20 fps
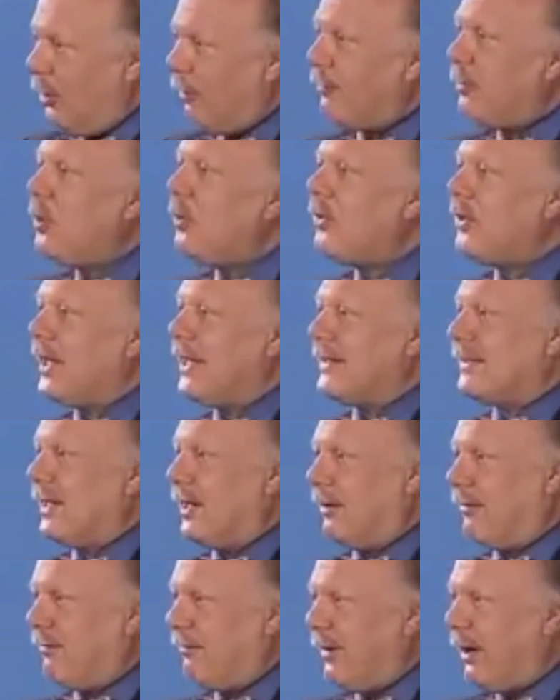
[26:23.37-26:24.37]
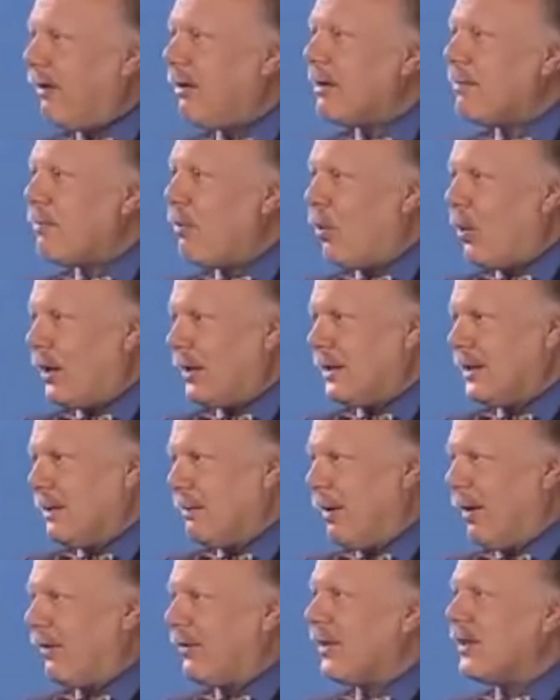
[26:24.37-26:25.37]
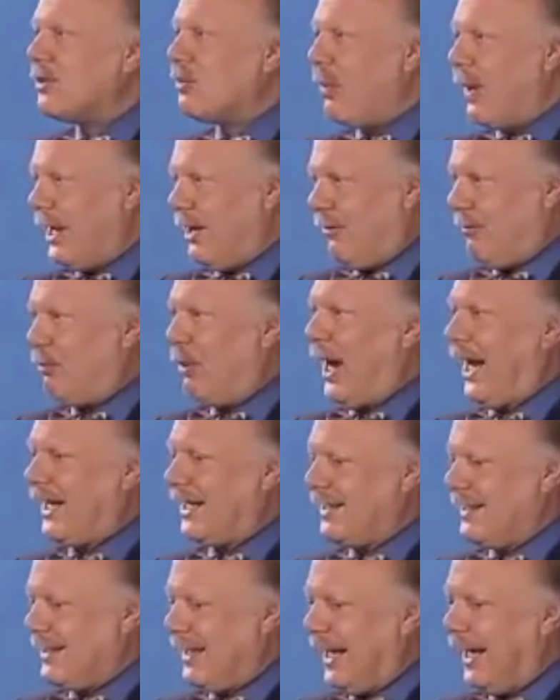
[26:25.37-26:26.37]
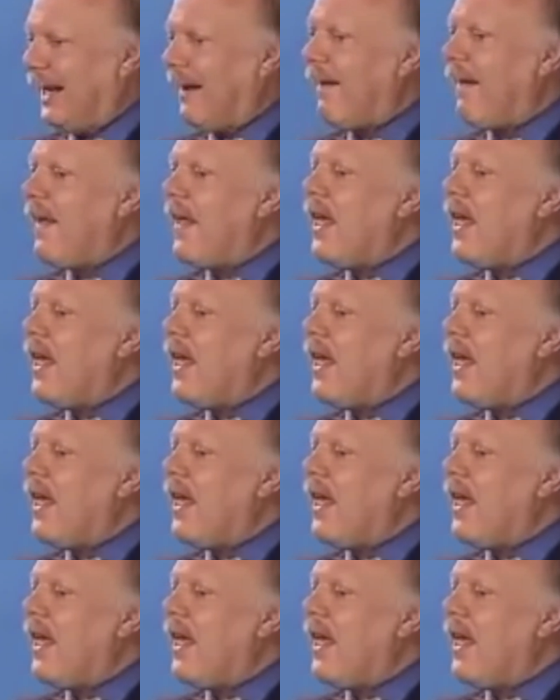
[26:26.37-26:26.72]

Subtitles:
a few things that are very important about this way of practicing.